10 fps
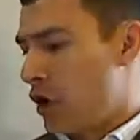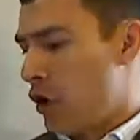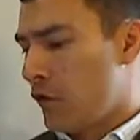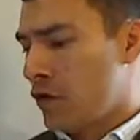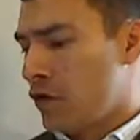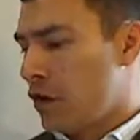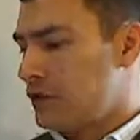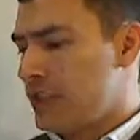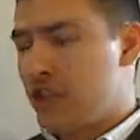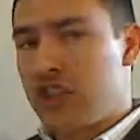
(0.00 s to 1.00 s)

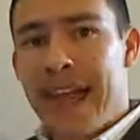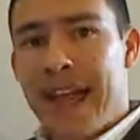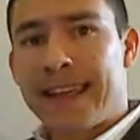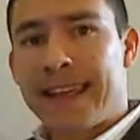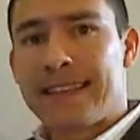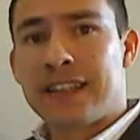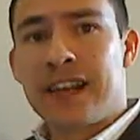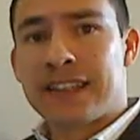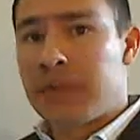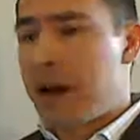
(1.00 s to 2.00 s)
overcoats and jackets. He
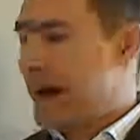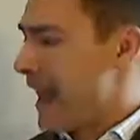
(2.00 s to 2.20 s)
talks about